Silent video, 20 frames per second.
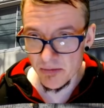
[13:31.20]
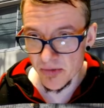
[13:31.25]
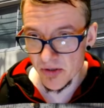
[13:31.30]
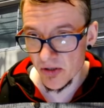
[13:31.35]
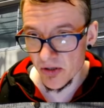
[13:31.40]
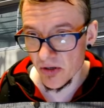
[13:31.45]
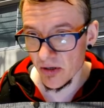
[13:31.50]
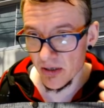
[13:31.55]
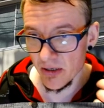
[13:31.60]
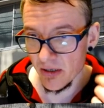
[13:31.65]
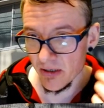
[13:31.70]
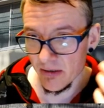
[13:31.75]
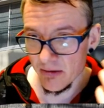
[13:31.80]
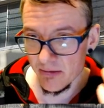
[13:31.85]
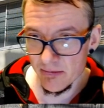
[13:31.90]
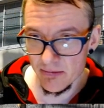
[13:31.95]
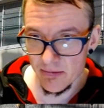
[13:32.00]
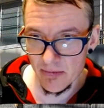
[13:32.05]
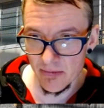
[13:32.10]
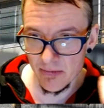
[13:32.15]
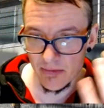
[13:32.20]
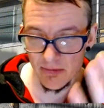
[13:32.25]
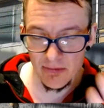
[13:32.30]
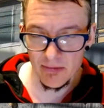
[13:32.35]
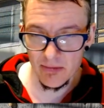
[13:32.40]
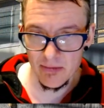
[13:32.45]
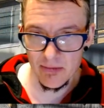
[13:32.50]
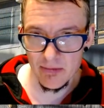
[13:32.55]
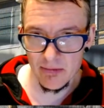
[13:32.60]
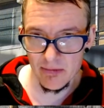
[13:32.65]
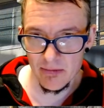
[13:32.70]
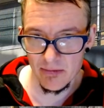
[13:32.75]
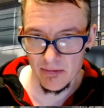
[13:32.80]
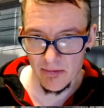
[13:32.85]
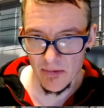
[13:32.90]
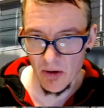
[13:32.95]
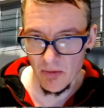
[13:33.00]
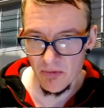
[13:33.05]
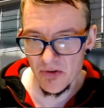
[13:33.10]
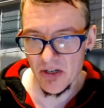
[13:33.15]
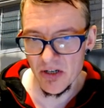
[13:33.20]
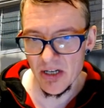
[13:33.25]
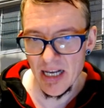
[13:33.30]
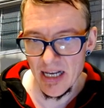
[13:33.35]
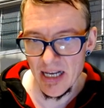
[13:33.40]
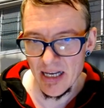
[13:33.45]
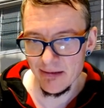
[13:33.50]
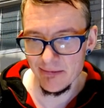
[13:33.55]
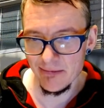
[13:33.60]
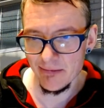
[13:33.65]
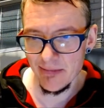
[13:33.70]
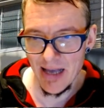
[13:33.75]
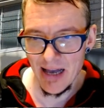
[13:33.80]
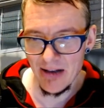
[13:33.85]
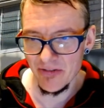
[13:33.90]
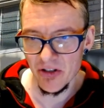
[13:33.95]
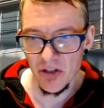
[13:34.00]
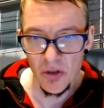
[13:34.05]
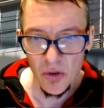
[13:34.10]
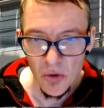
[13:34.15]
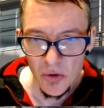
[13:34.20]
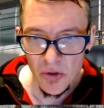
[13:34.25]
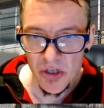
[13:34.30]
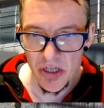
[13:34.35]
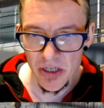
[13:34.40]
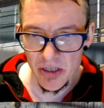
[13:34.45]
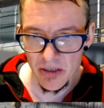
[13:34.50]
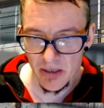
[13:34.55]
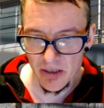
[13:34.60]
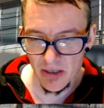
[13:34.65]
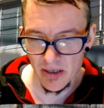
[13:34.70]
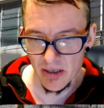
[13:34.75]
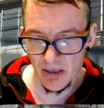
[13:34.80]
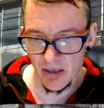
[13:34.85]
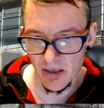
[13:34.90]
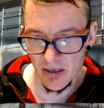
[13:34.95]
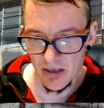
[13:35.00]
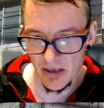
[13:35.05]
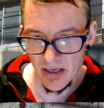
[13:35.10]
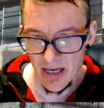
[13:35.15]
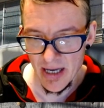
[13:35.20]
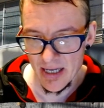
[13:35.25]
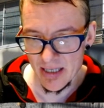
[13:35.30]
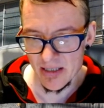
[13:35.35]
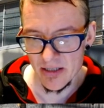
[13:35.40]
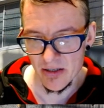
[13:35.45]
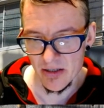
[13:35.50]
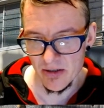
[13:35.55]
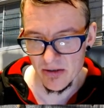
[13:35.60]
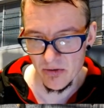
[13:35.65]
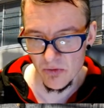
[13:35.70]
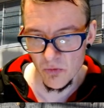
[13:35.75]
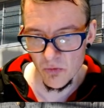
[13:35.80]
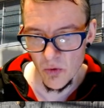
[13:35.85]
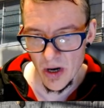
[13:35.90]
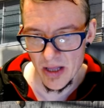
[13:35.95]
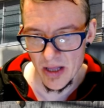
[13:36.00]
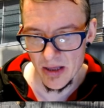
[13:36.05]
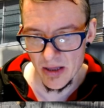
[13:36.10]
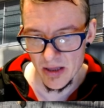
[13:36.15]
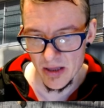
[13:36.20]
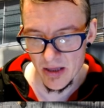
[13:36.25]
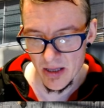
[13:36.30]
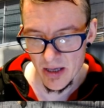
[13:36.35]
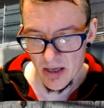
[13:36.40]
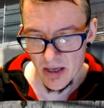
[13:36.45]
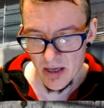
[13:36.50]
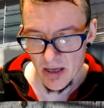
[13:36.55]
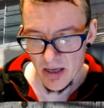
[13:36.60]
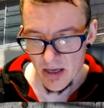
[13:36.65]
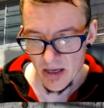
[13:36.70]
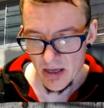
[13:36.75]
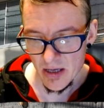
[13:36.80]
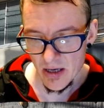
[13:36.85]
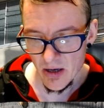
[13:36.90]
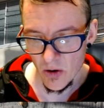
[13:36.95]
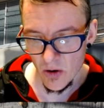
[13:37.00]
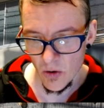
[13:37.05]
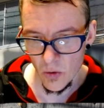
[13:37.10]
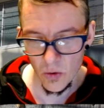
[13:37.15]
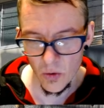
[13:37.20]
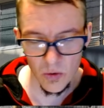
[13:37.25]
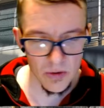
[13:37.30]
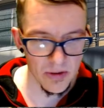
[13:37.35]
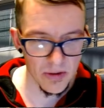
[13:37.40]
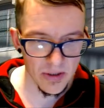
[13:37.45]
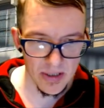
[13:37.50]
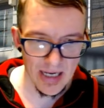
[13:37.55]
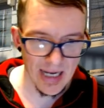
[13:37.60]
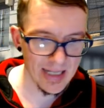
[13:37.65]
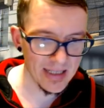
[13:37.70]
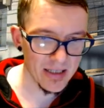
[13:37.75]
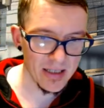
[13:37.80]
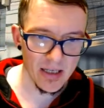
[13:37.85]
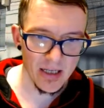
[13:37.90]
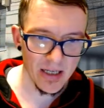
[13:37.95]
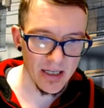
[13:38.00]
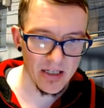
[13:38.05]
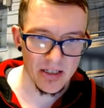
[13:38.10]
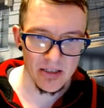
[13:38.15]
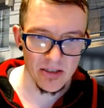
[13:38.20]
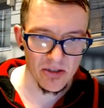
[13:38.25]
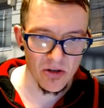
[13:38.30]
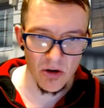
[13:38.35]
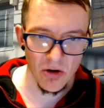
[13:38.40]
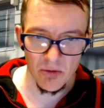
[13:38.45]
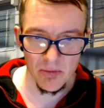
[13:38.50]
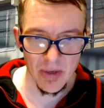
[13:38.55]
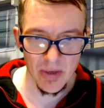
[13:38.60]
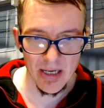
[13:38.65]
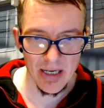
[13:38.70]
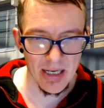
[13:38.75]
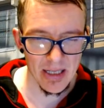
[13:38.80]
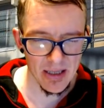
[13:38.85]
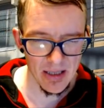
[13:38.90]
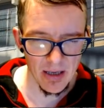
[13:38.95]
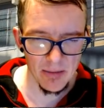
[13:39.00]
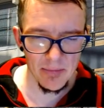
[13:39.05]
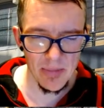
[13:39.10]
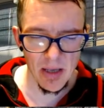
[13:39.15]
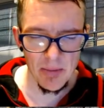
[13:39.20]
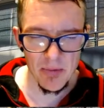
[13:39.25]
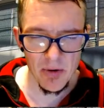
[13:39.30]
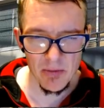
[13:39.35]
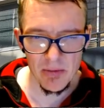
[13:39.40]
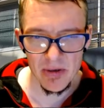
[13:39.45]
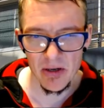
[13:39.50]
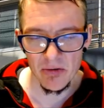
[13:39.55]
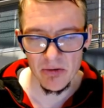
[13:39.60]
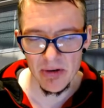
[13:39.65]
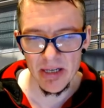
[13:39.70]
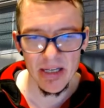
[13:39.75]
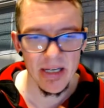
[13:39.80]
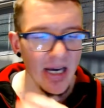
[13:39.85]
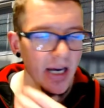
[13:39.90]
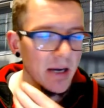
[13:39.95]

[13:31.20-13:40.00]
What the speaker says: gonna obviously have a huge hit when all the cancellations come in, and they probably already came